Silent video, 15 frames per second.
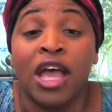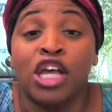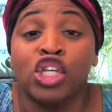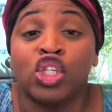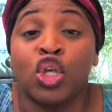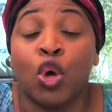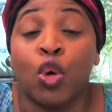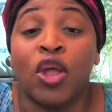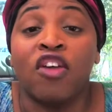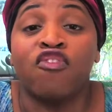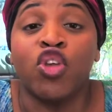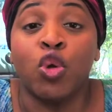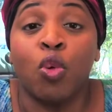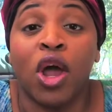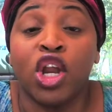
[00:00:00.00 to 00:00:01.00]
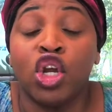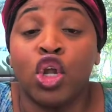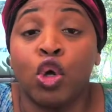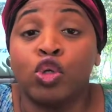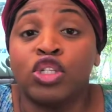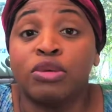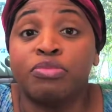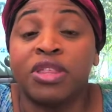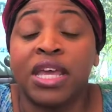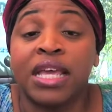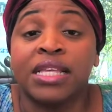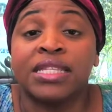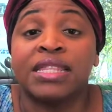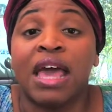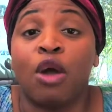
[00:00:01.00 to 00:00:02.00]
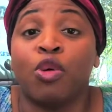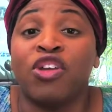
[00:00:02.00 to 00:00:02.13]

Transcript: So if you want to know some things that